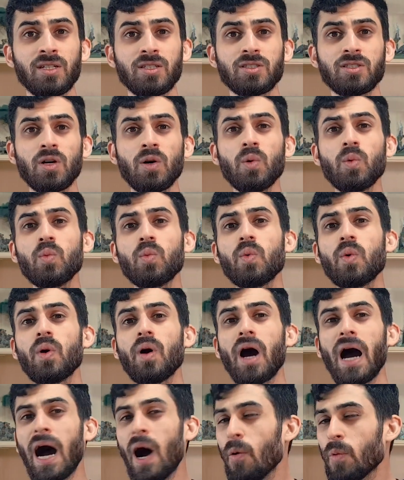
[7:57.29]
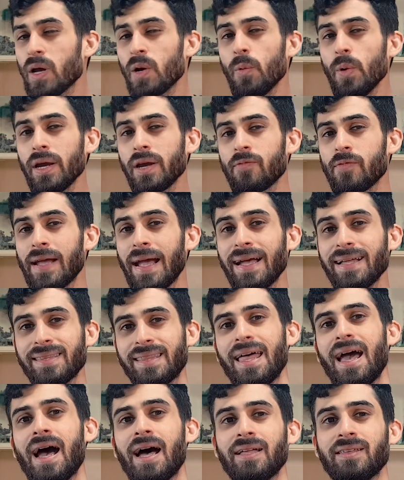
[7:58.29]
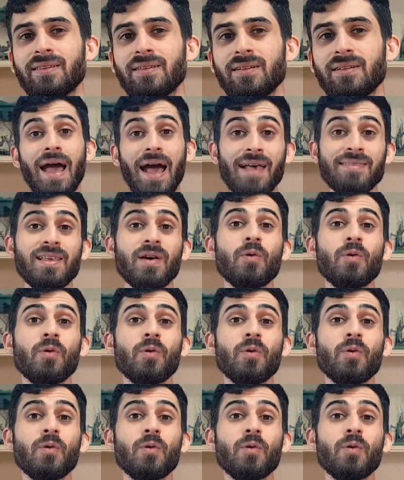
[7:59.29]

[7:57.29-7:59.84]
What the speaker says: So how can we create that? As I